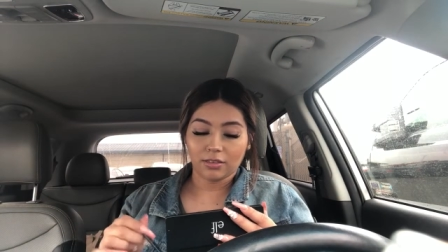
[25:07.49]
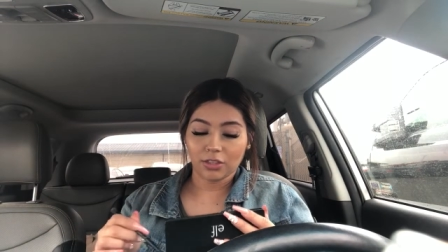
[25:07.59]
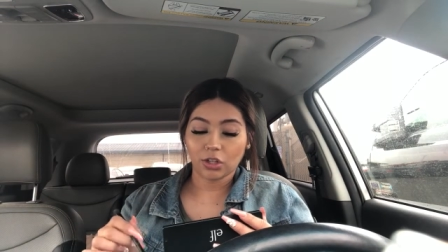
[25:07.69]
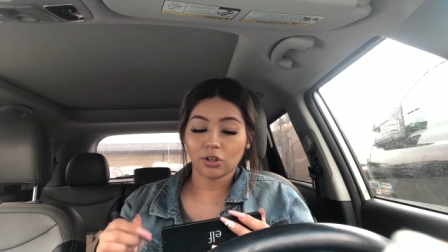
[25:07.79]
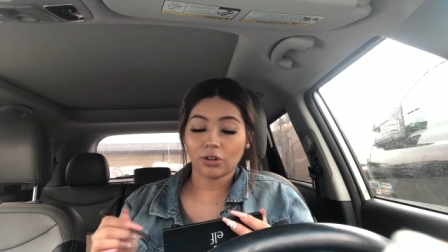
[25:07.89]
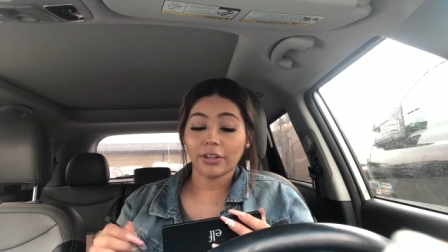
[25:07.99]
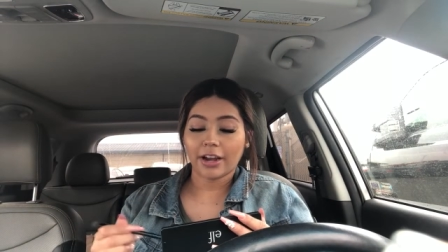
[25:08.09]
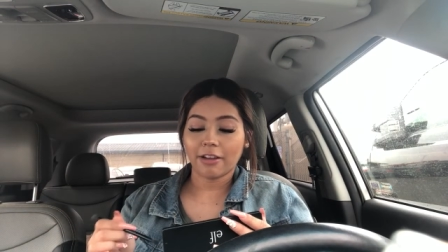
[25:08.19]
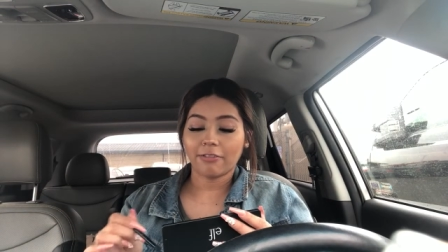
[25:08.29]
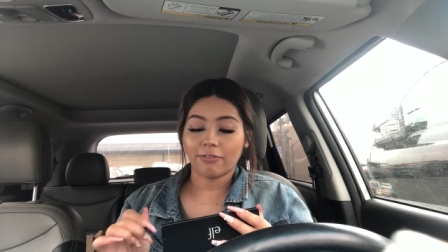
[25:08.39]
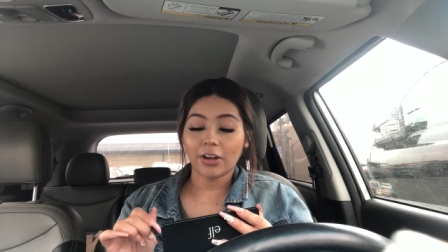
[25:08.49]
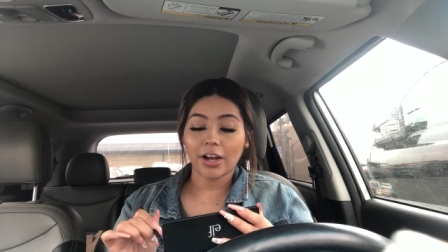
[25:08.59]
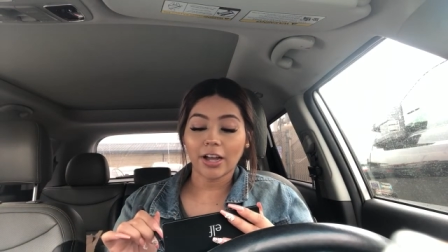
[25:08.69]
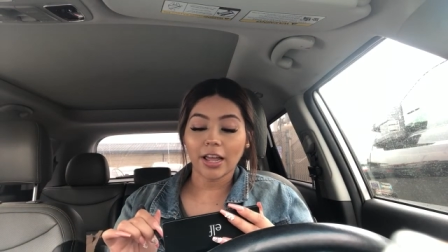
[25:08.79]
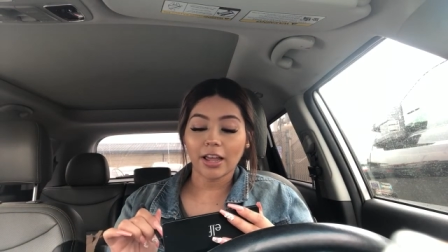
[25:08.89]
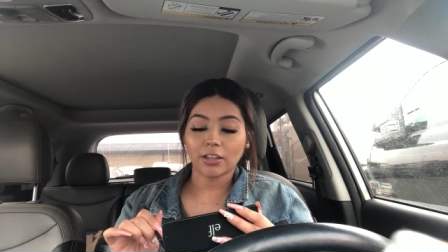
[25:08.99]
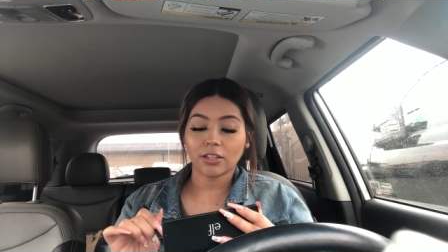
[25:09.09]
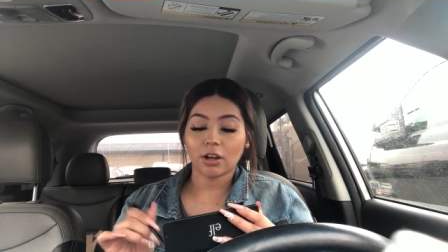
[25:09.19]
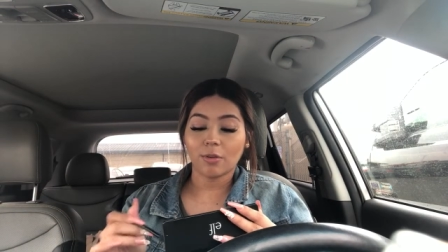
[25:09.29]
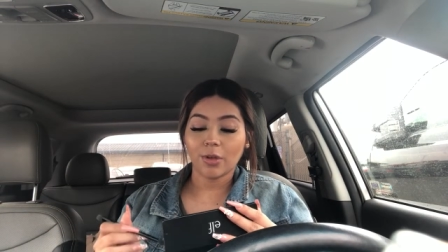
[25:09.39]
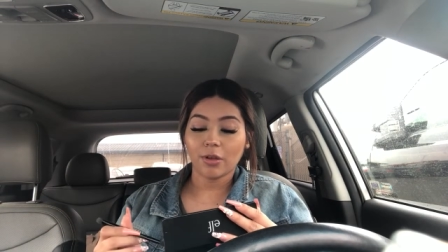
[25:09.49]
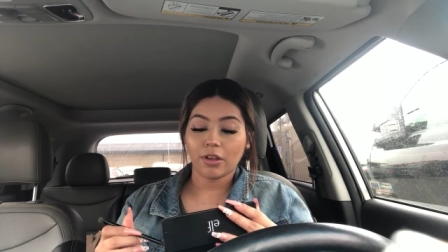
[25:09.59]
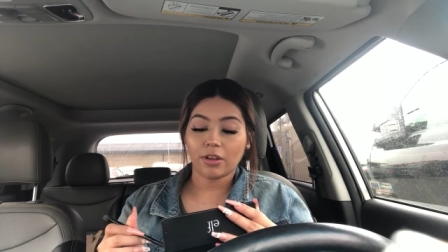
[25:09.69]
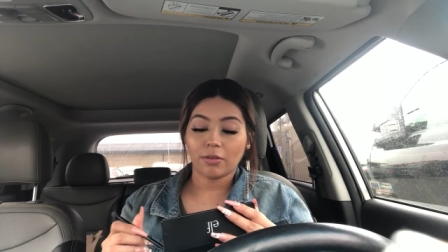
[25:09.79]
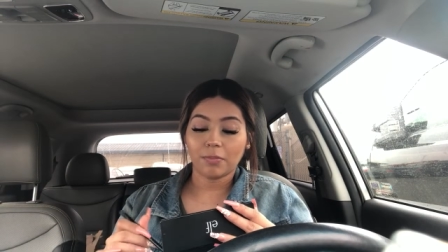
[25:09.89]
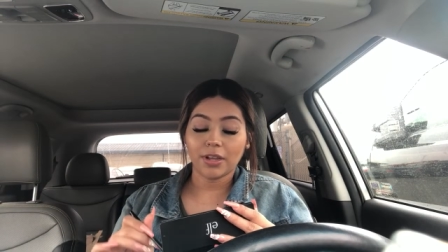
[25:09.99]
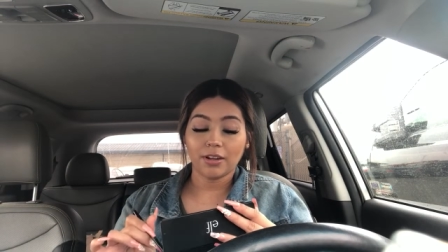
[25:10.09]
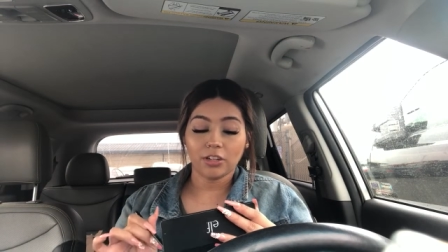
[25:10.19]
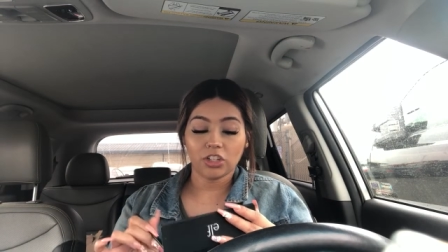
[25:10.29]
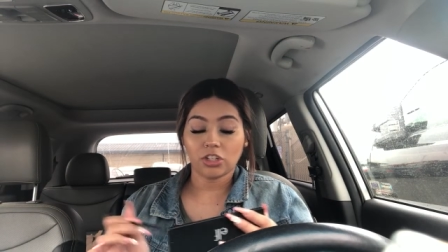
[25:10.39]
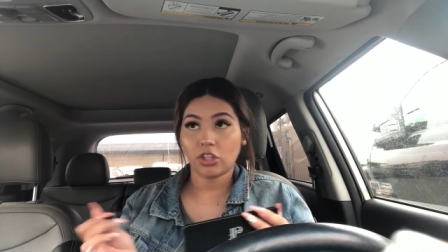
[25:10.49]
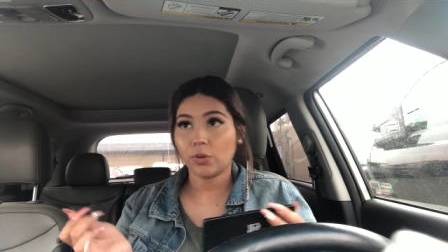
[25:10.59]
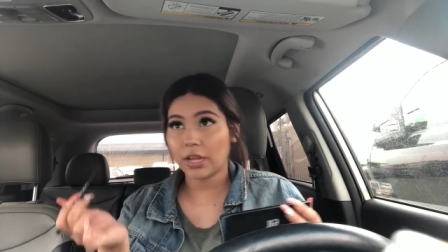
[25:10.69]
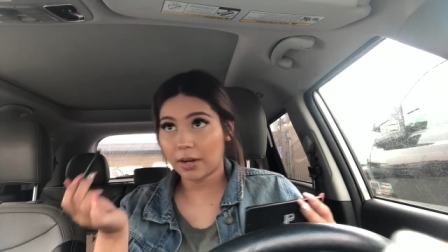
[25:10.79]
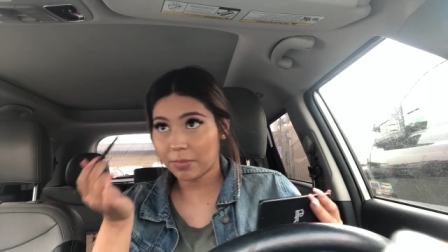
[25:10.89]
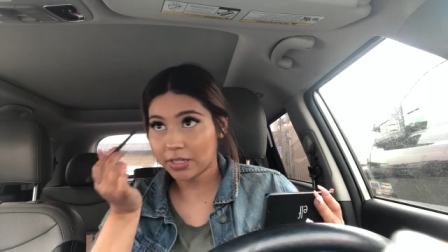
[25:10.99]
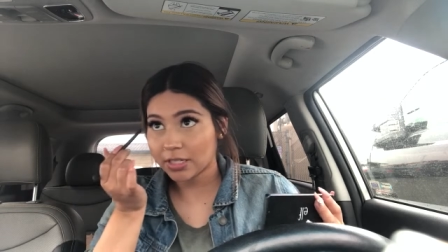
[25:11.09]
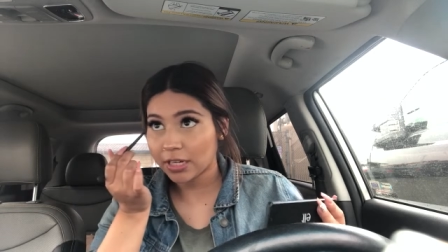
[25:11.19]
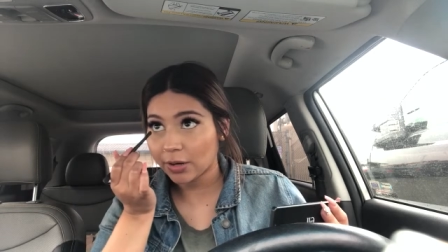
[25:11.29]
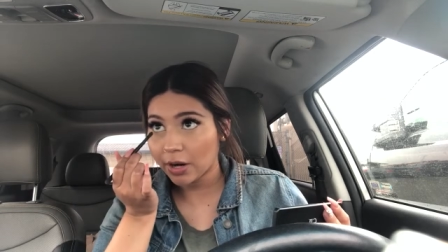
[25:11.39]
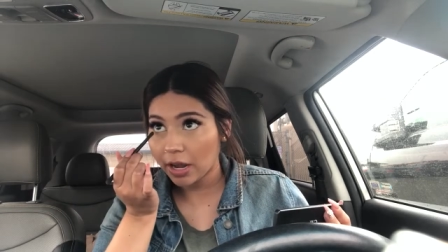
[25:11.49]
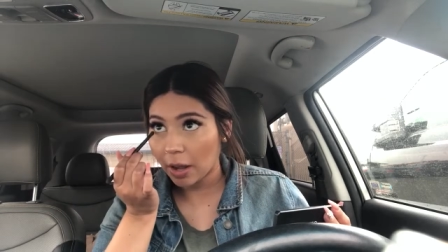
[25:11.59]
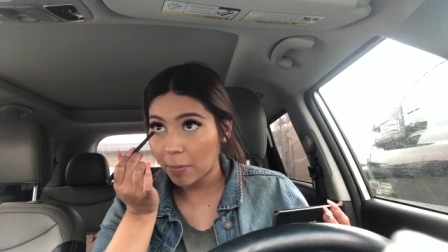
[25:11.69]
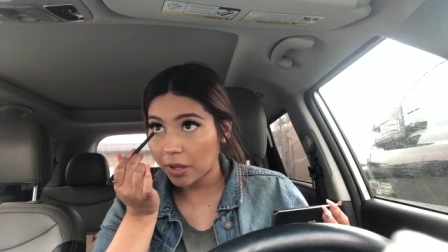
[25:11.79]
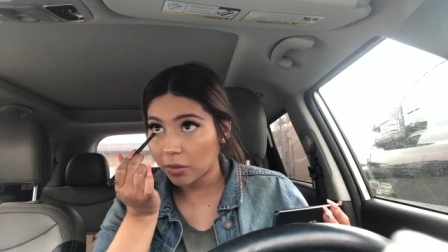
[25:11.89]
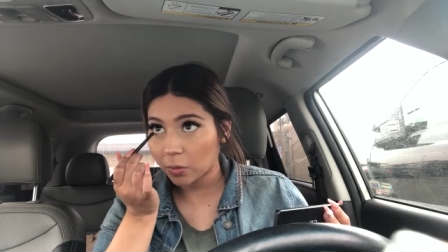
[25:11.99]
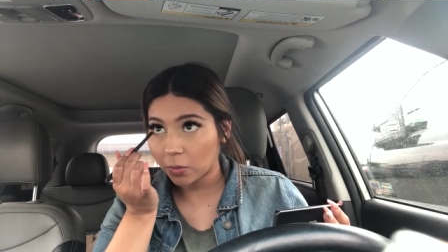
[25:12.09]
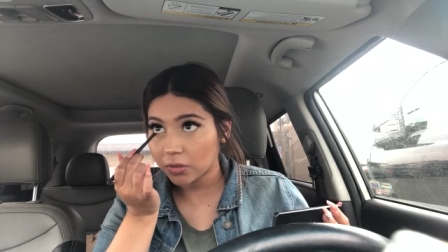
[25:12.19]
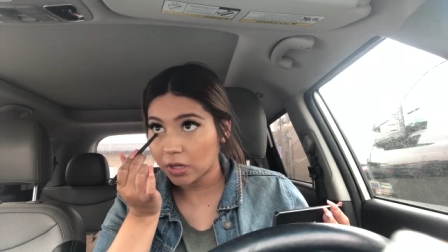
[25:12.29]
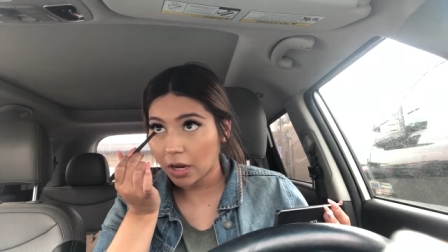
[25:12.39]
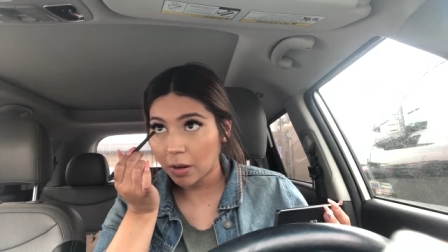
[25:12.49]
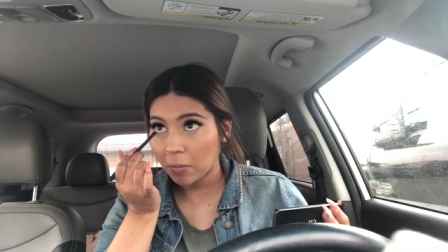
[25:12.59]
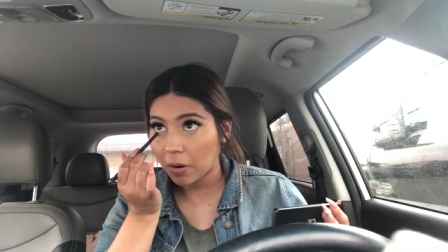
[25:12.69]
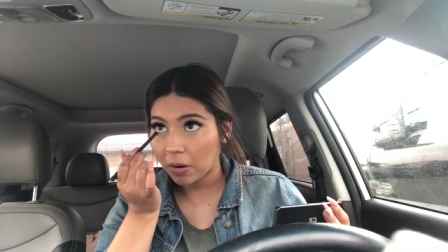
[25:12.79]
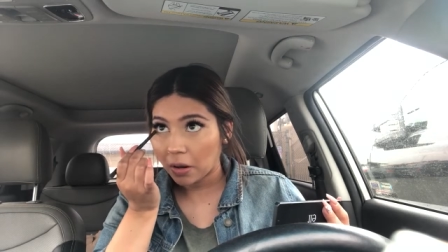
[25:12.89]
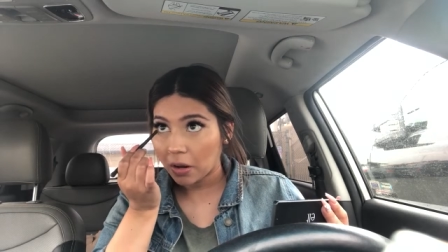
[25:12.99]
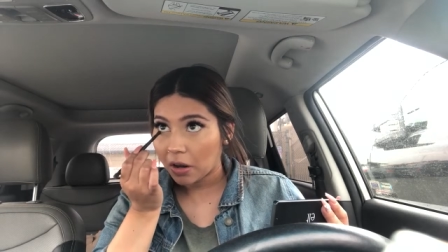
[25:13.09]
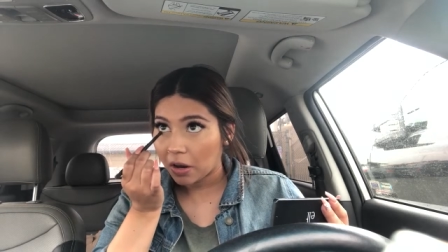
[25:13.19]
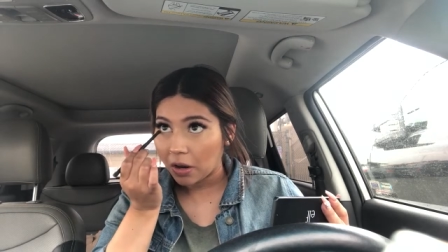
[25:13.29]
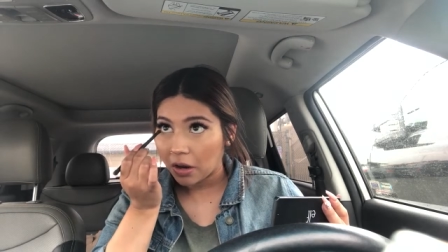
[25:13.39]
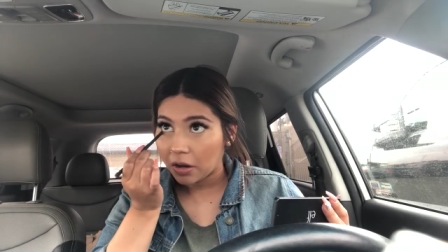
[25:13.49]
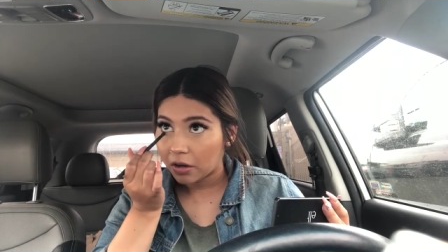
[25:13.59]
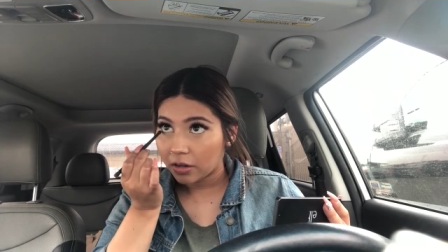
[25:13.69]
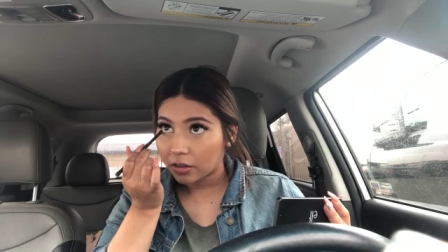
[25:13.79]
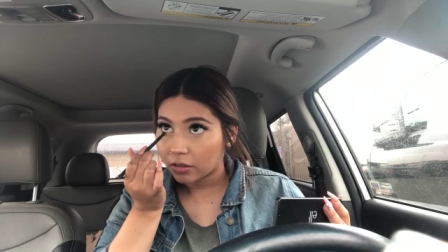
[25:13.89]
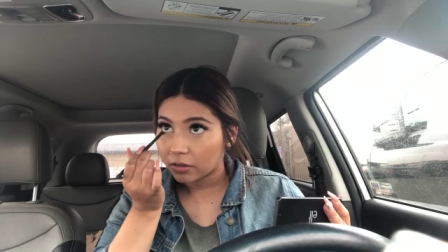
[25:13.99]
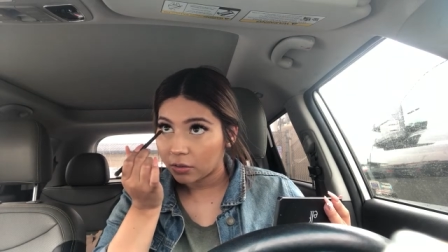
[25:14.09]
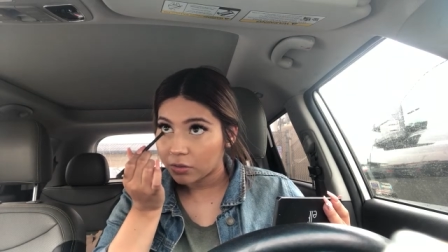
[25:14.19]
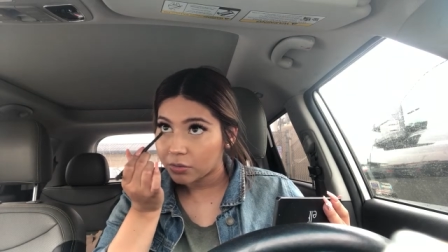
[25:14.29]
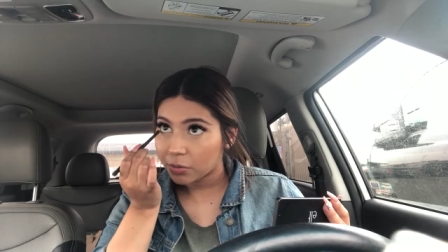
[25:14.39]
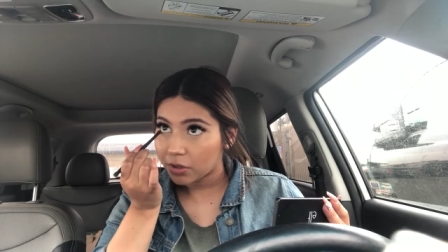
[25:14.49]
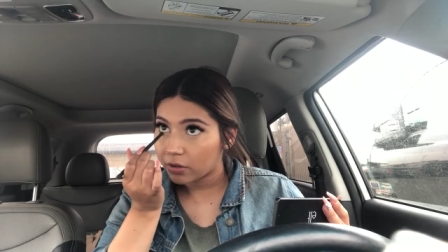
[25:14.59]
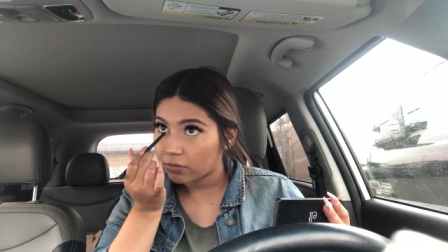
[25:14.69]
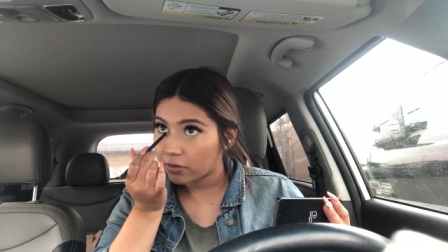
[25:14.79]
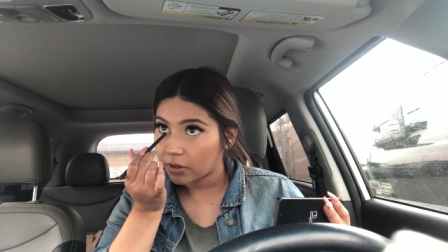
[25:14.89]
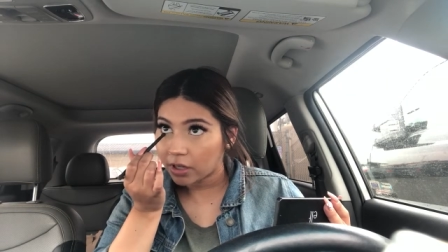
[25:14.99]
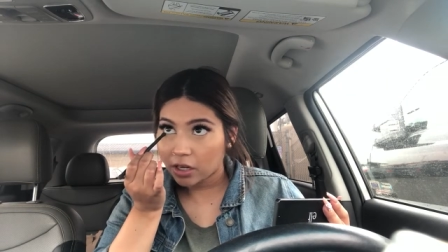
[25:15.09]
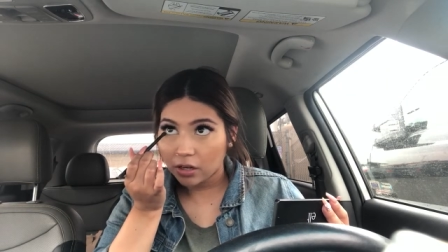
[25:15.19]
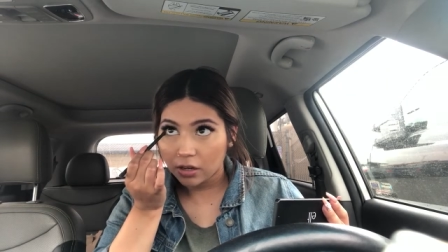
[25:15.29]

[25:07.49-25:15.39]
the girl that I fought saw me because she had been staring at me the whole time. And I thought that was pretty funny.